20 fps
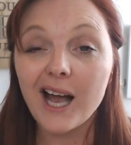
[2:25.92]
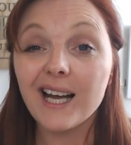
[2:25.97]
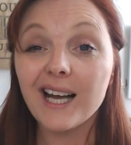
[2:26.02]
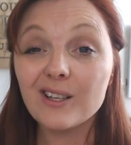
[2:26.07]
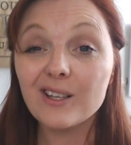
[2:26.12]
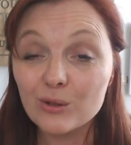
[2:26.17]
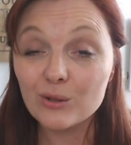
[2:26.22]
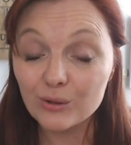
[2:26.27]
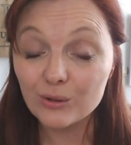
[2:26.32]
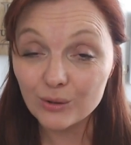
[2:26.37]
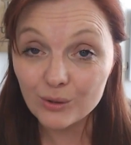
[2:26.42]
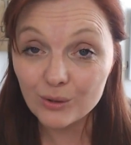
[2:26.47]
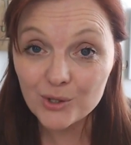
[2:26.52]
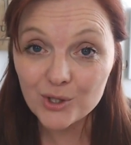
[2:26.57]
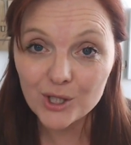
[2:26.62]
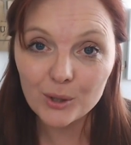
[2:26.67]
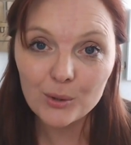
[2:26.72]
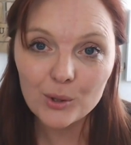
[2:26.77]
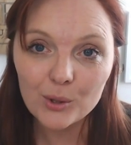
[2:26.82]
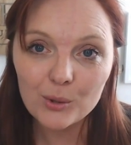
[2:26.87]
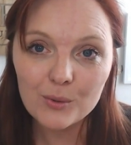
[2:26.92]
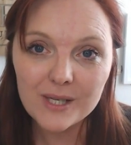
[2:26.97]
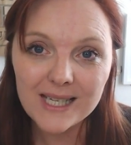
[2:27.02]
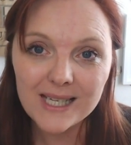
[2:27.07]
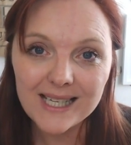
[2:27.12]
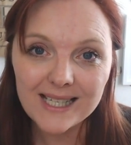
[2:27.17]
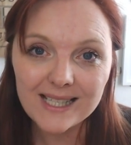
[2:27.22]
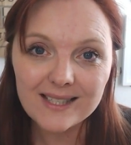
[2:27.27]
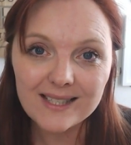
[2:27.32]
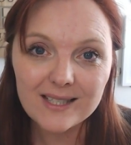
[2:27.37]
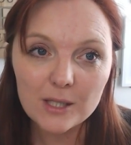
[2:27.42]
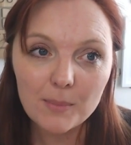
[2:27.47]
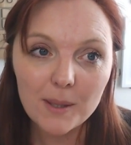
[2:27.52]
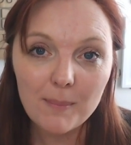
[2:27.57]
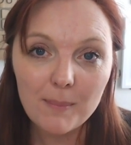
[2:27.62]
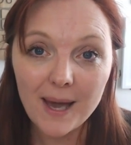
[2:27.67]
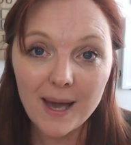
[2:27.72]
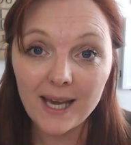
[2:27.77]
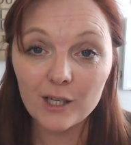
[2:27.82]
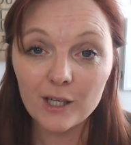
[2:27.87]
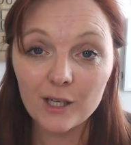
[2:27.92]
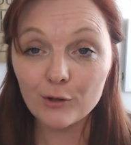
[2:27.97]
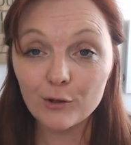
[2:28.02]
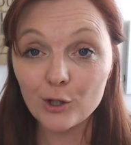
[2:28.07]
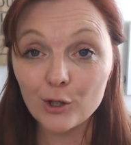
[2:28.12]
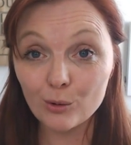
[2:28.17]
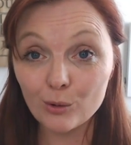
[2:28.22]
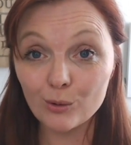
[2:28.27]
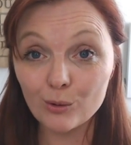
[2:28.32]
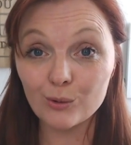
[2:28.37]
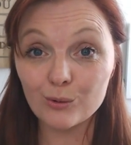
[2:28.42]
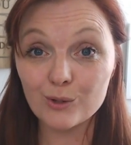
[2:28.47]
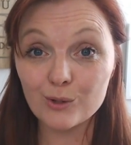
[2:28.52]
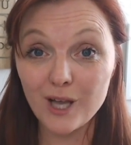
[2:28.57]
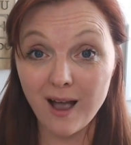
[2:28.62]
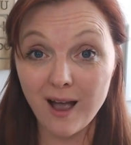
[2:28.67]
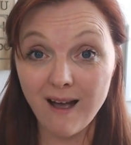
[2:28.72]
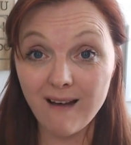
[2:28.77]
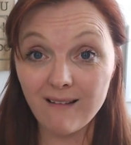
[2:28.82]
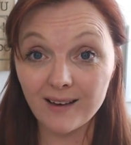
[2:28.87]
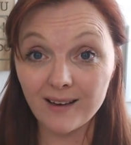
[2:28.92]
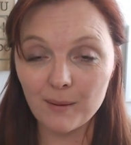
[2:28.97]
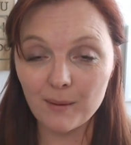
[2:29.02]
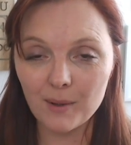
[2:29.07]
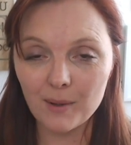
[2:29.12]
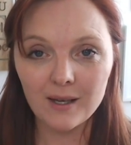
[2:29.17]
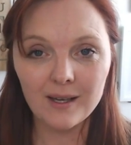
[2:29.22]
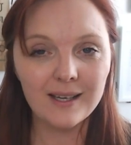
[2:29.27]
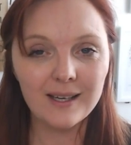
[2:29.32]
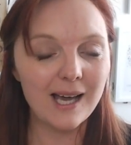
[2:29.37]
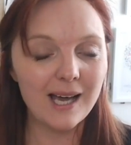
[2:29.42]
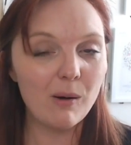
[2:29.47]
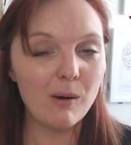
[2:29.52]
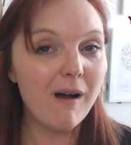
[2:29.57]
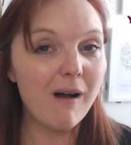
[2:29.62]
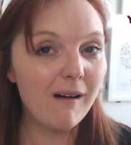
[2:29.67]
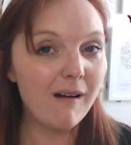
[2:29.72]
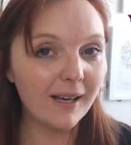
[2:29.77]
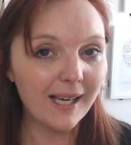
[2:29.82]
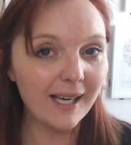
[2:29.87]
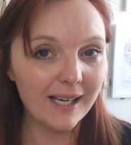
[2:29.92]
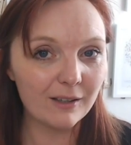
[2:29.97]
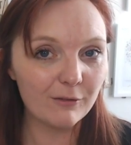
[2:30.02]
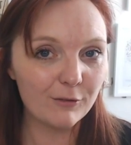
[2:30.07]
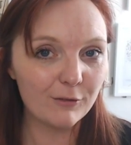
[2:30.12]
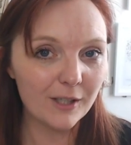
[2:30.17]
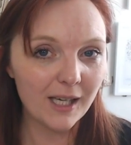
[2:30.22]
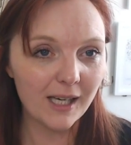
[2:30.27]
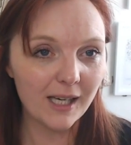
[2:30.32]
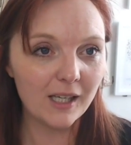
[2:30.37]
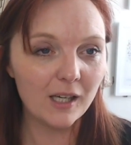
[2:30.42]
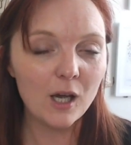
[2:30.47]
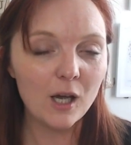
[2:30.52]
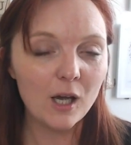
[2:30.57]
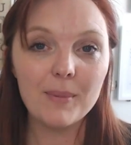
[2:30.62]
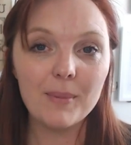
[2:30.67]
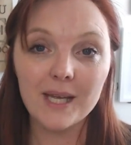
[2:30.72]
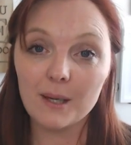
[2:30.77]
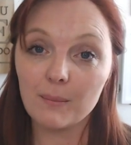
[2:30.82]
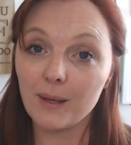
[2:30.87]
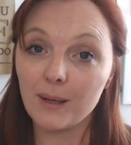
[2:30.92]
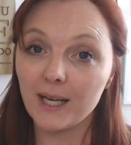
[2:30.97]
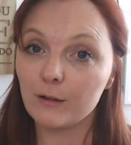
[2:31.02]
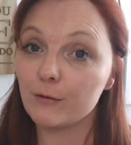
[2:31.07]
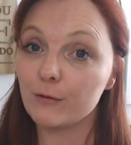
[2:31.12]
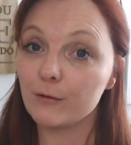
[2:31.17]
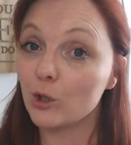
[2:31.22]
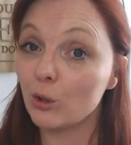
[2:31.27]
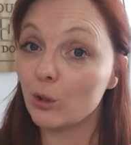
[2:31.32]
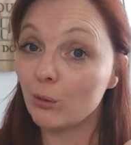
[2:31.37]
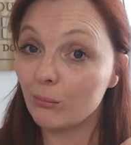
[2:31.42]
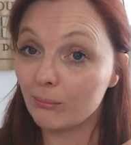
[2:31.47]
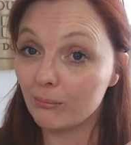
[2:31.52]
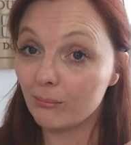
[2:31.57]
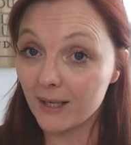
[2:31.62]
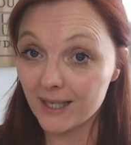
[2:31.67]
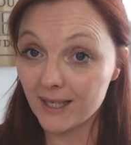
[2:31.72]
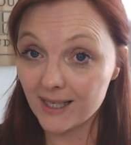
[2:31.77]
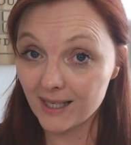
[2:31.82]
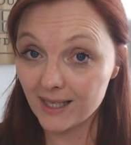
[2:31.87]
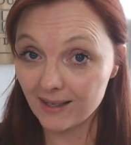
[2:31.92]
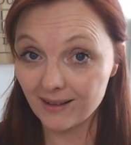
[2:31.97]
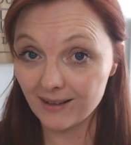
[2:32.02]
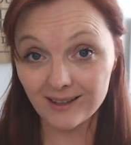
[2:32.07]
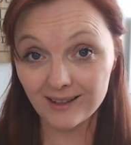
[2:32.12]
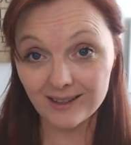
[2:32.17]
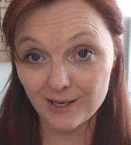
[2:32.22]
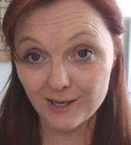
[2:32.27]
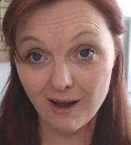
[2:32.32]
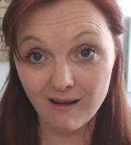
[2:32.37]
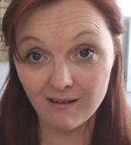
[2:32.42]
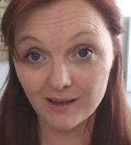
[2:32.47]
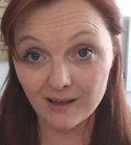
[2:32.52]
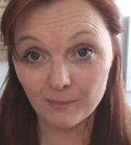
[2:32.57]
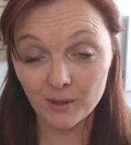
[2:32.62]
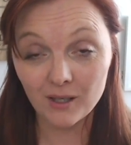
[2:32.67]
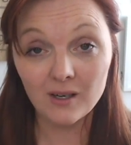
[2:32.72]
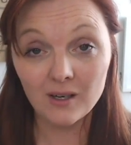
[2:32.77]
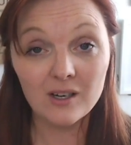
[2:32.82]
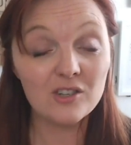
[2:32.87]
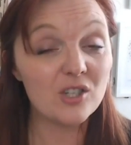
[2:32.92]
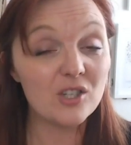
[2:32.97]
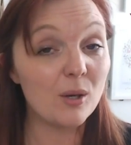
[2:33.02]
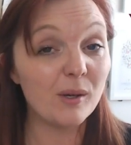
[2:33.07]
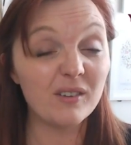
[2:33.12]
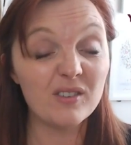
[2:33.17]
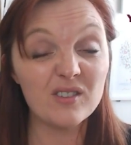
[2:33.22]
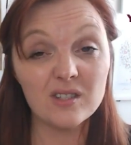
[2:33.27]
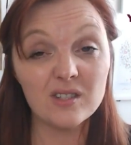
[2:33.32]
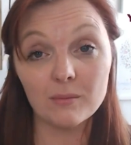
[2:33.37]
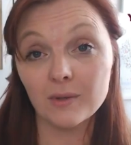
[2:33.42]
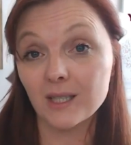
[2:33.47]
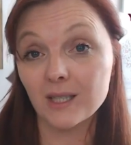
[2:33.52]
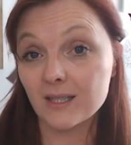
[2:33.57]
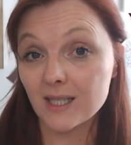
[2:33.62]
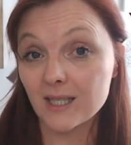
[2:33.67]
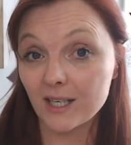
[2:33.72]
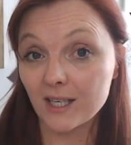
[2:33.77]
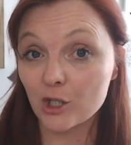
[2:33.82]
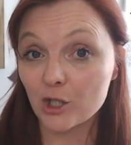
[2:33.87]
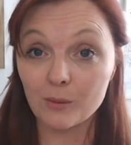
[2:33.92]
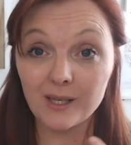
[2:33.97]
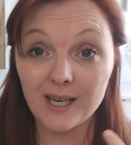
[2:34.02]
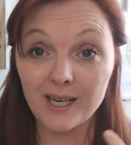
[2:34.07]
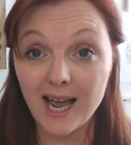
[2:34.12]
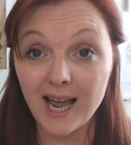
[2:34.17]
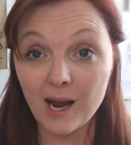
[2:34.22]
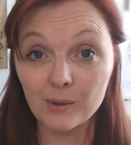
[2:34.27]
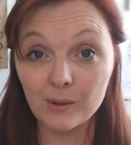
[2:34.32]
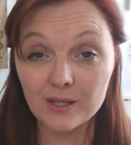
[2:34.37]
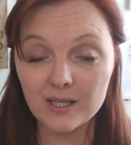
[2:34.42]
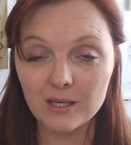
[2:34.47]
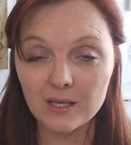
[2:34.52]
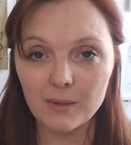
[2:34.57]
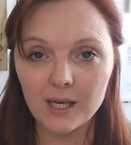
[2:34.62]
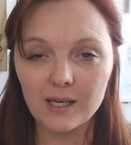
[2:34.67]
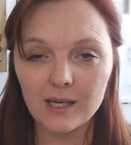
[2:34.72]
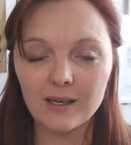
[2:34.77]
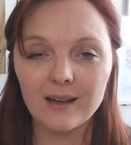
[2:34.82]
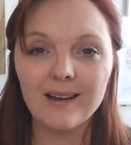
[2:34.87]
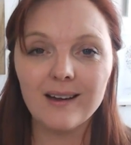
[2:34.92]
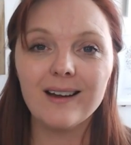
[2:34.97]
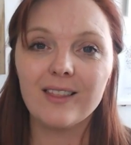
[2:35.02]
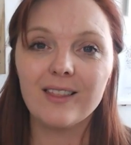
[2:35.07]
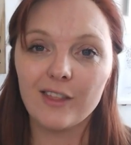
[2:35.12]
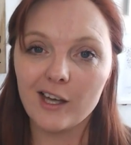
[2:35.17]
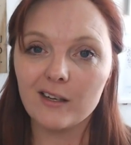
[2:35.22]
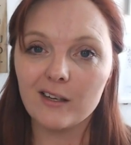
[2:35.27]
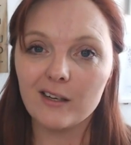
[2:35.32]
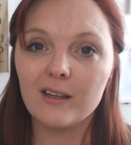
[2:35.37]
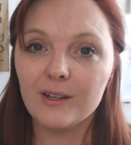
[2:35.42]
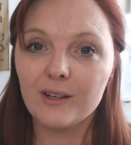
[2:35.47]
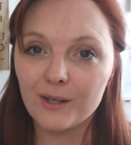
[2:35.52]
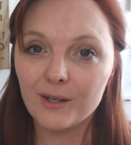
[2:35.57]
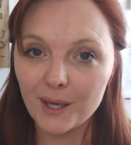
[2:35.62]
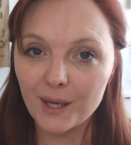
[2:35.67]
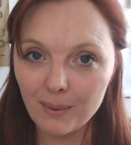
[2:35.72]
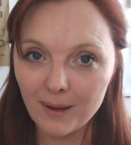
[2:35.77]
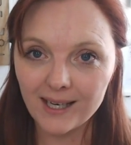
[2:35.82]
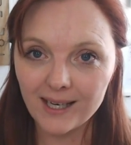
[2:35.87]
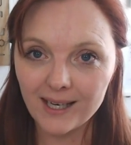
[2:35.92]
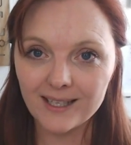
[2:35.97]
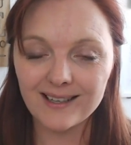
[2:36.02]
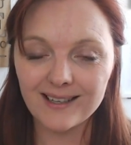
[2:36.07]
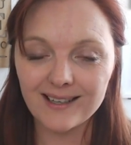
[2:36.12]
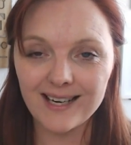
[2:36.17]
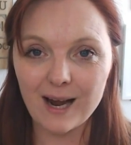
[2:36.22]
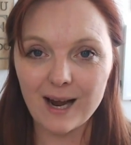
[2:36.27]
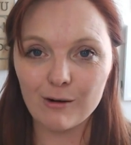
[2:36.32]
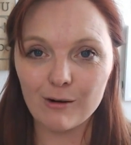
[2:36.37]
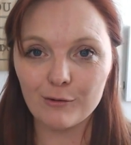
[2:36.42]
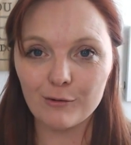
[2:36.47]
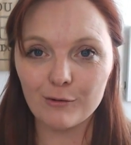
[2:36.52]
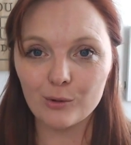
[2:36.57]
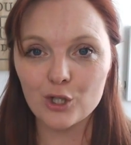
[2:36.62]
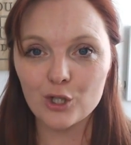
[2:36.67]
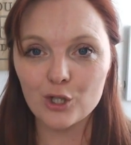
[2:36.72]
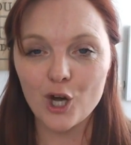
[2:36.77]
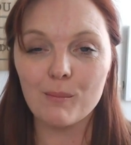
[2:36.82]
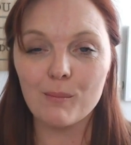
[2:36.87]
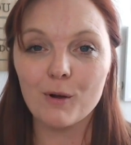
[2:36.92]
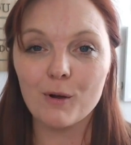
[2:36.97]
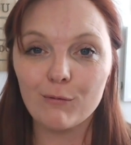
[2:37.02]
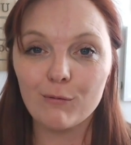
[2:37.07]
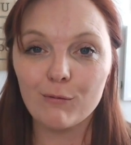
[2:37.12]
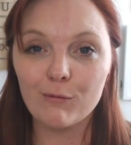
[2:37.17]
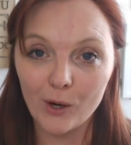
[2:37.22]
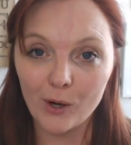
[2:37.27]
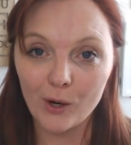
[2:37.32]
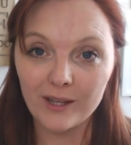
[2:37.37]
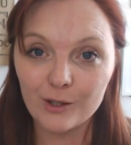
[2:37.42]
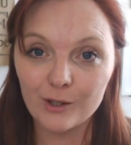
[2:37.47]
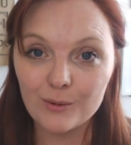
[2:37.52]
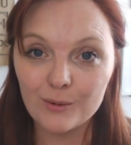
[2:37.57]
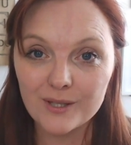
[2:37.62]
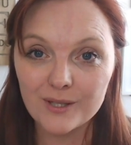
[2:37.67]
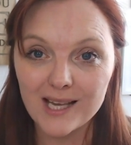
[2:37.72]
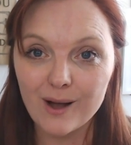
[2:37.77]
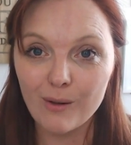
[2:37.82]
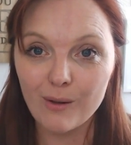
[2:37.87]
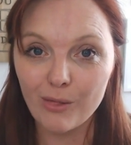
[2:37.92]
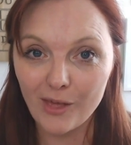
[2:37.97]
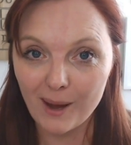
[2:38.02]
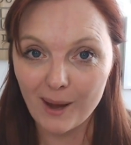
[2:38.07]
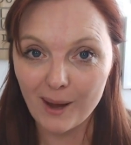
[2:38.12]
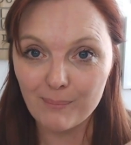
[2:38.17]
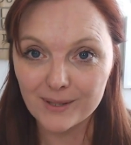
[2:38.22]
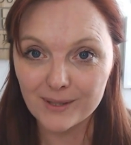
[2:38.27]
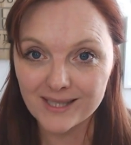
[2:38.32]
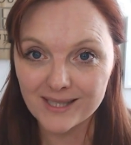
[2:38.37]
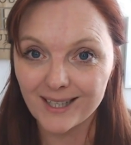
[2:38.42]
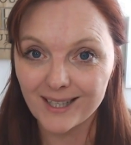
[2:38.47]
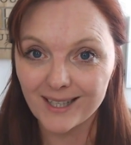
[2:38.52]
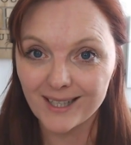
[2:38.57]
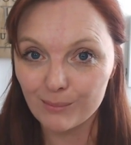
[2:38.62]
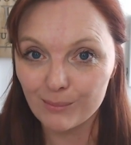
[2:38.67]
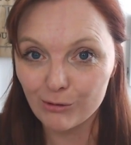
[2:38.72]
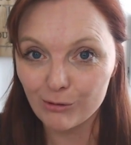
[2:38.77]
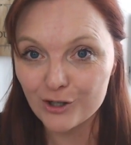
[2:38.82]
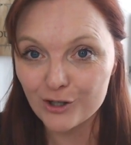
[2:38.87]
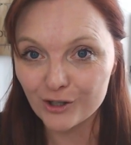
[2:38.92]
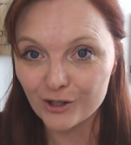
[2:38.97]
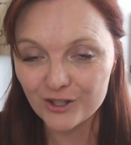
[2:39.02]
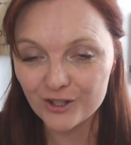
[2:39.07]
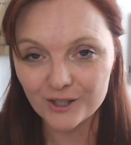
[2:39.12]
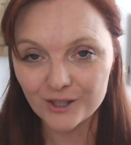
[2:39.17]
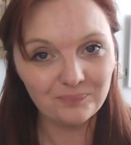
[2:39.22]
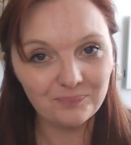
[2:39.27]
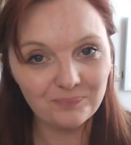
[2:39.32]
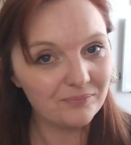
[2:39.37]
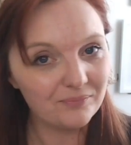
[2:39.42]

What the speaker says: And also, you need to be paid for your time. Now, I advocate being paid for your making time. So if something takes you an hour to make, then you get paid an hour of your time when you sell that particular product.